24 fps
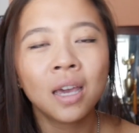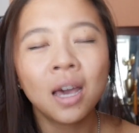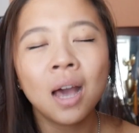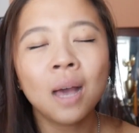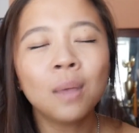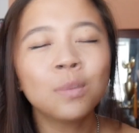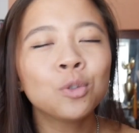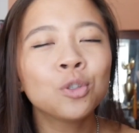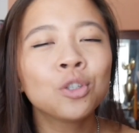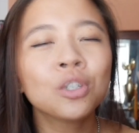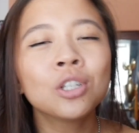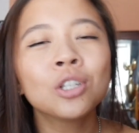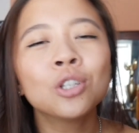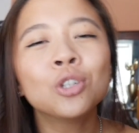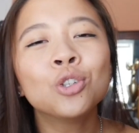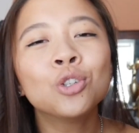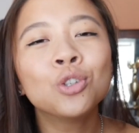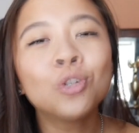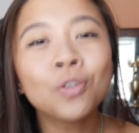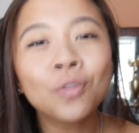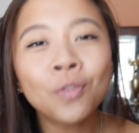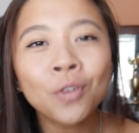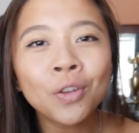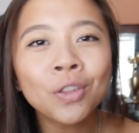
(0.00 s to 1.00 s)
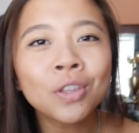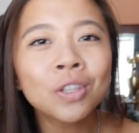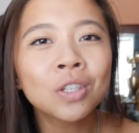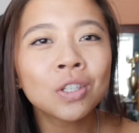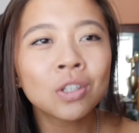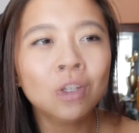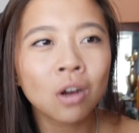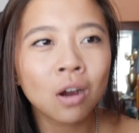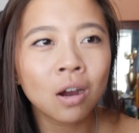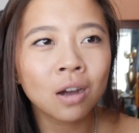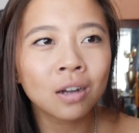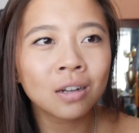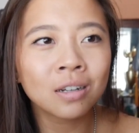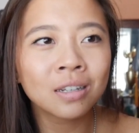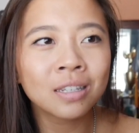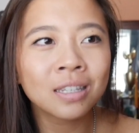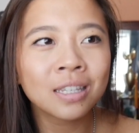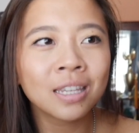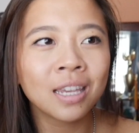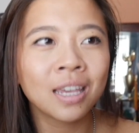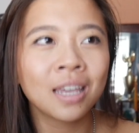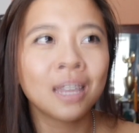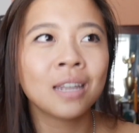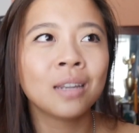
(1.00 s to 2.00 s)
I'm just gonna shoot for the
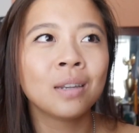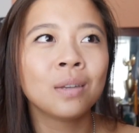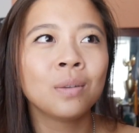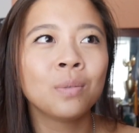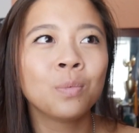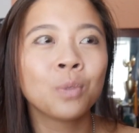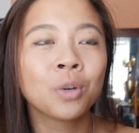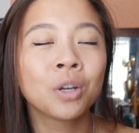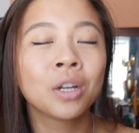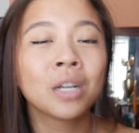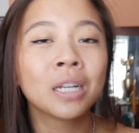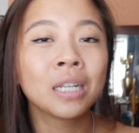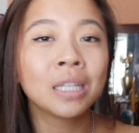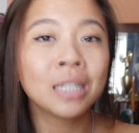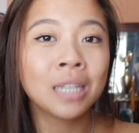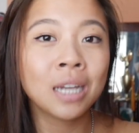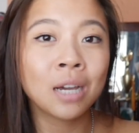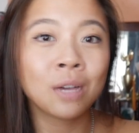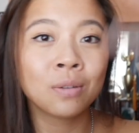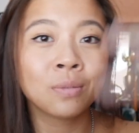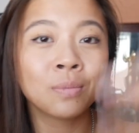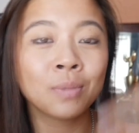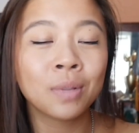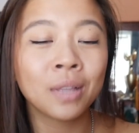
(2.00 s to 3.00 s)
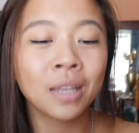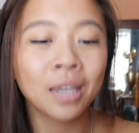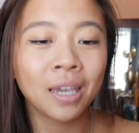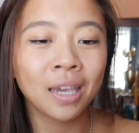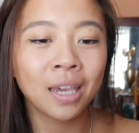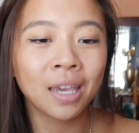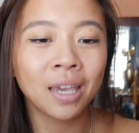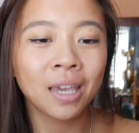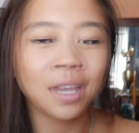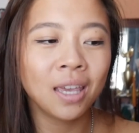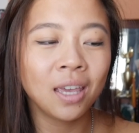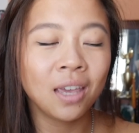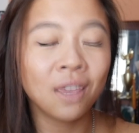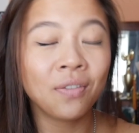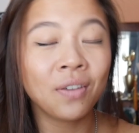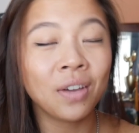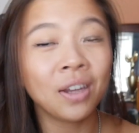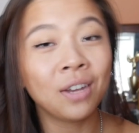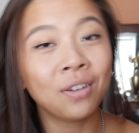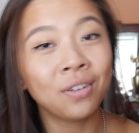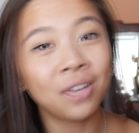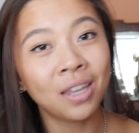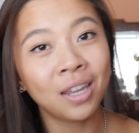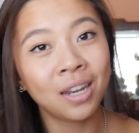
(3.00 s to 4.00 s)
stars and we're gonna downplay it. If
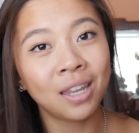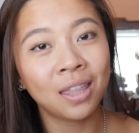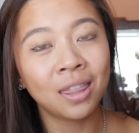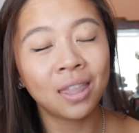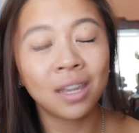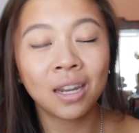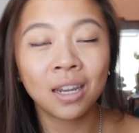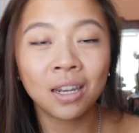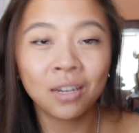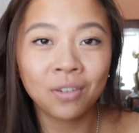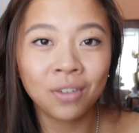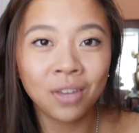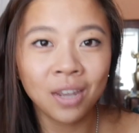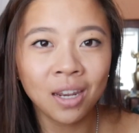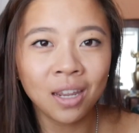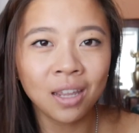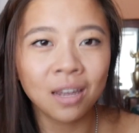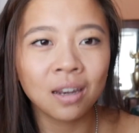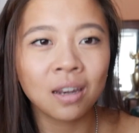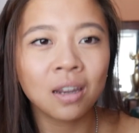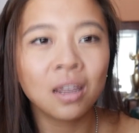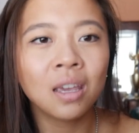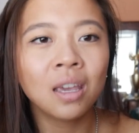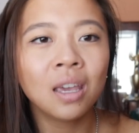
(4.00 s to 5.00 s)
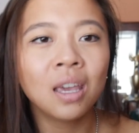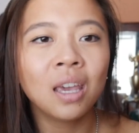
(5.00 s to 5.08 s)
I don't get in, then I don't get in.